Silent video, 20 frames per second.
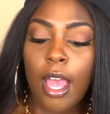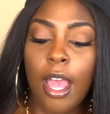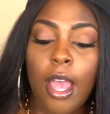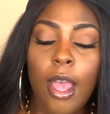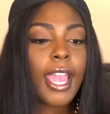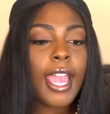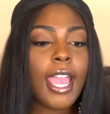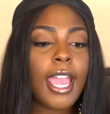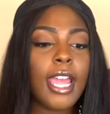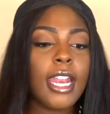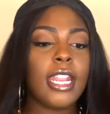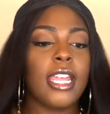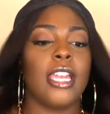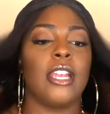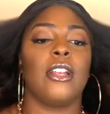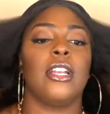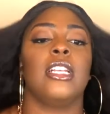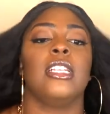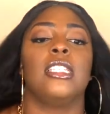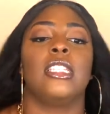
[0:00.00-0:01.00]
And here
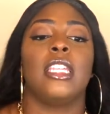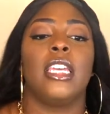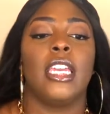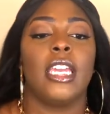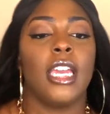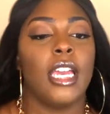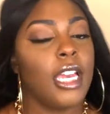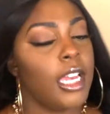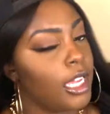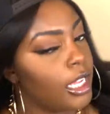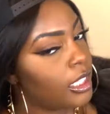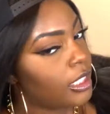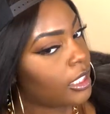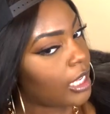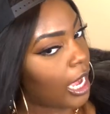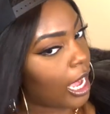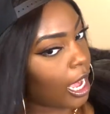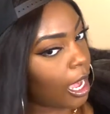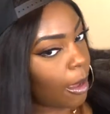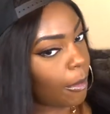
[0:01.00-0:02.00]
is the
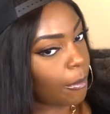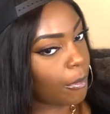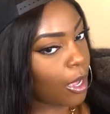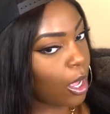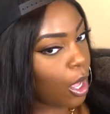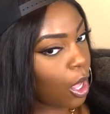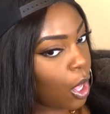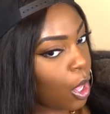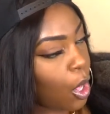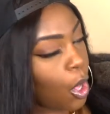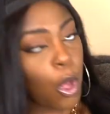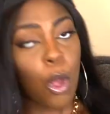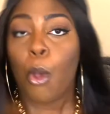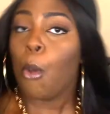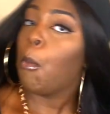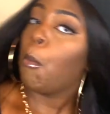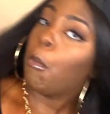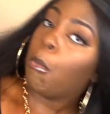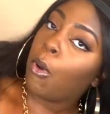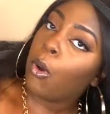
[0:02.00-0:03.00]

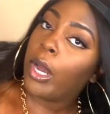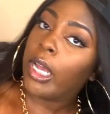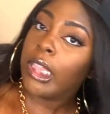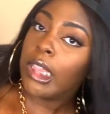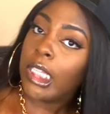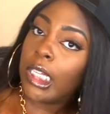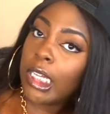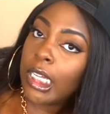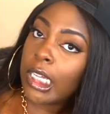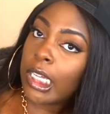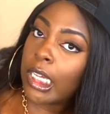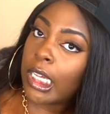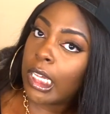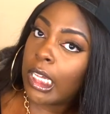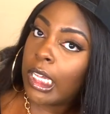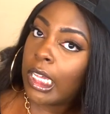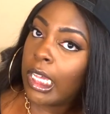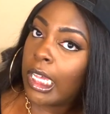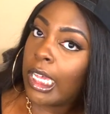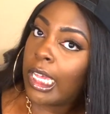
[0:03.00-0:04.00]
tomboy look.
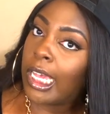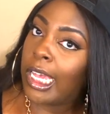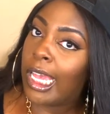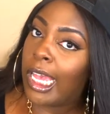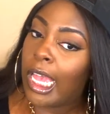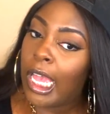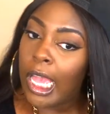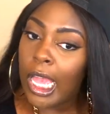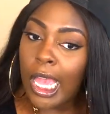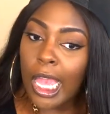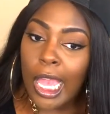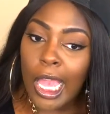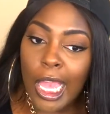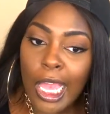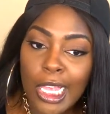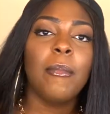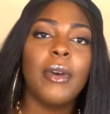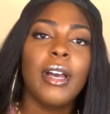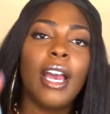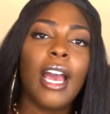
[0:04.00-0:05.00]

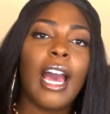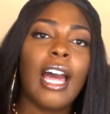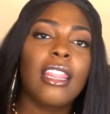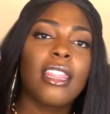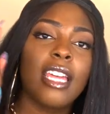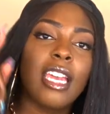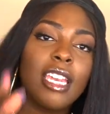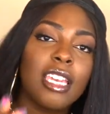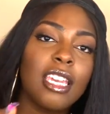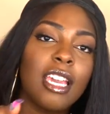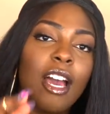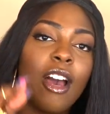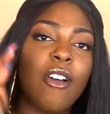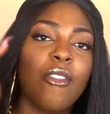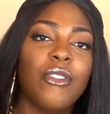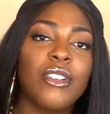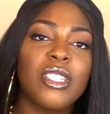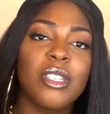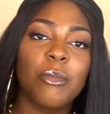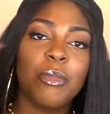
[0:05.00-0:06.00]
But I thank y'all for
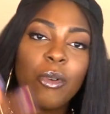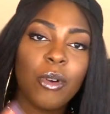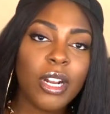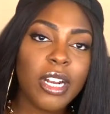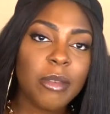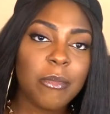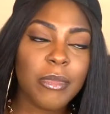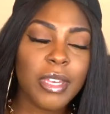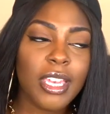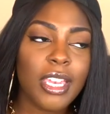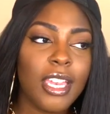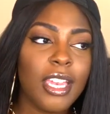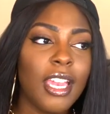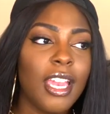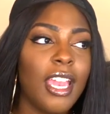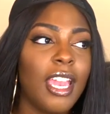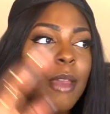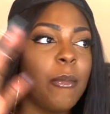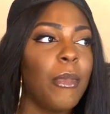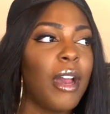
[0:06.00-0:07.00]
supporting me
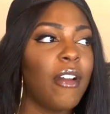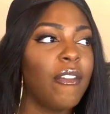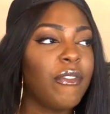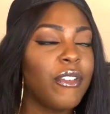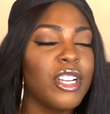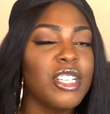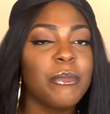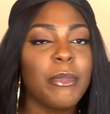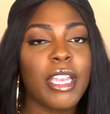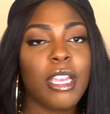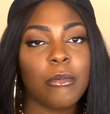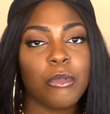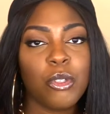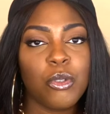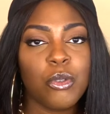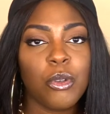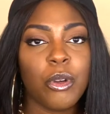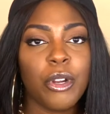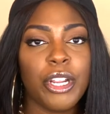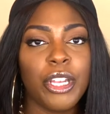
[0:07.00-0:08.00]
in my first makeup
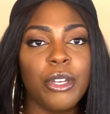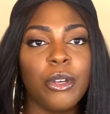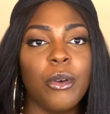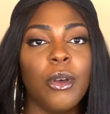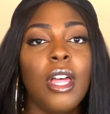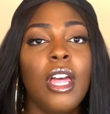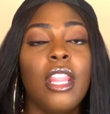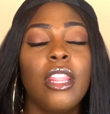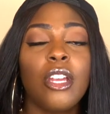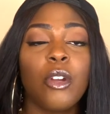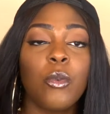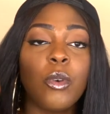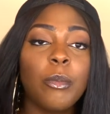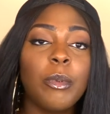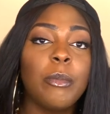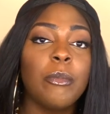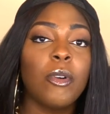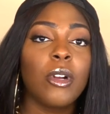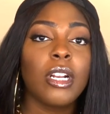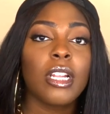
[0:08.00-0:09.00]
tutorial. There will be
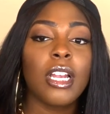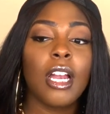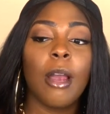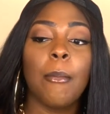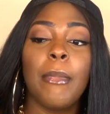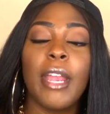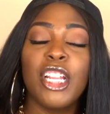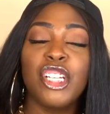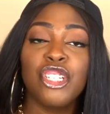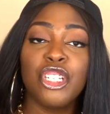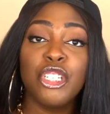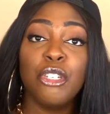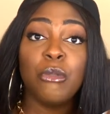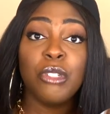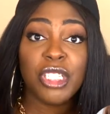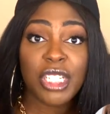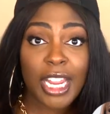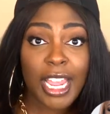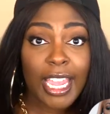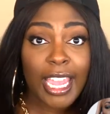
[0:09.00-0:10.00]
more to come. Make sure you
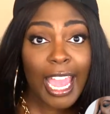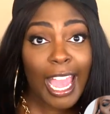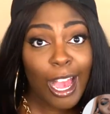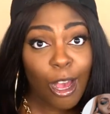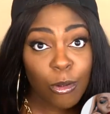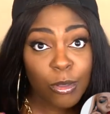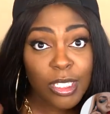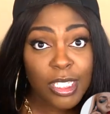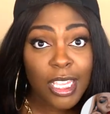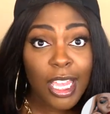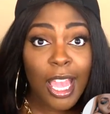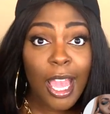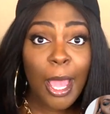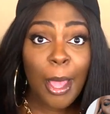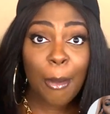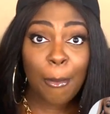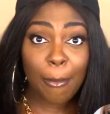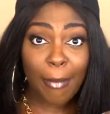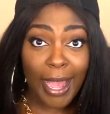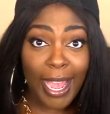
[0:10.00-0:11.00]
check out
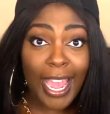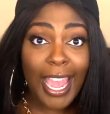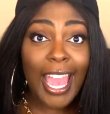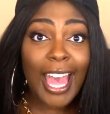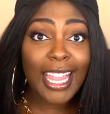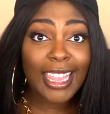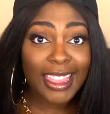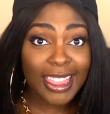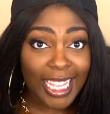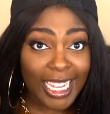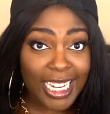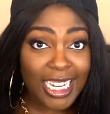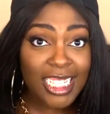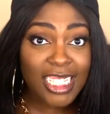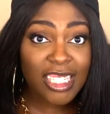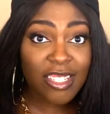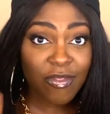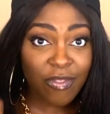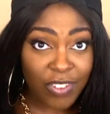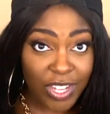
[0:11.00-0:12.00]
my
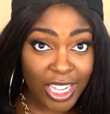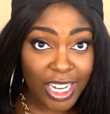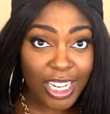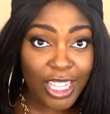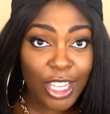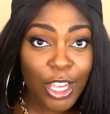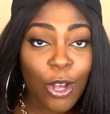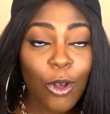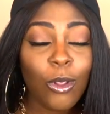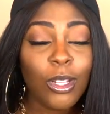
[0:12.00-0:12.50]
latest video.